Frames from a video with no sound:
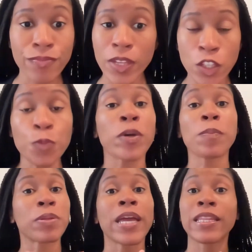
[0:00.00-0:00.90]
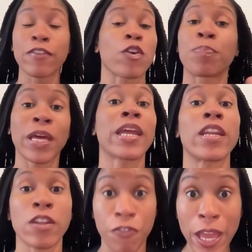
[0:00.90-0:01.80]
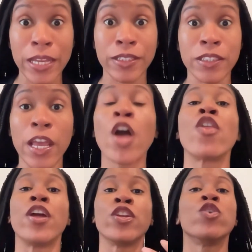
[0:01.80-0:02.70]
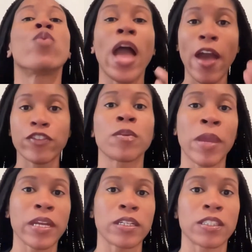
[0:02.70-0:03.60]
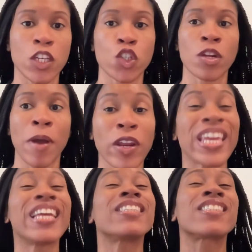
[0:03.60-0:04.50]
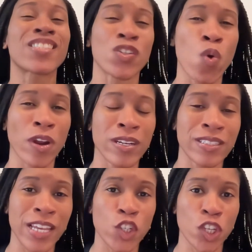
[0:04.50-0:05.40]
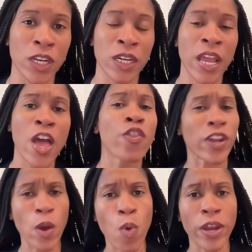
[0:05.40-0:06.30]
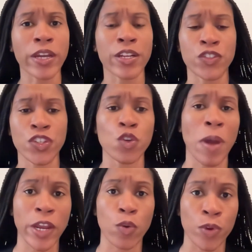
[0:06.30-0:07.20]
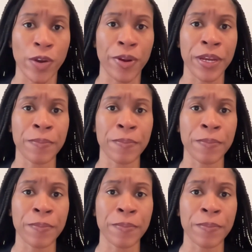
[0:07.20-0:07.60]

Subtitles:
to put it plainly, if they're playing in your face, then you have to make a decision about, is this an organization that I want to continue my career in?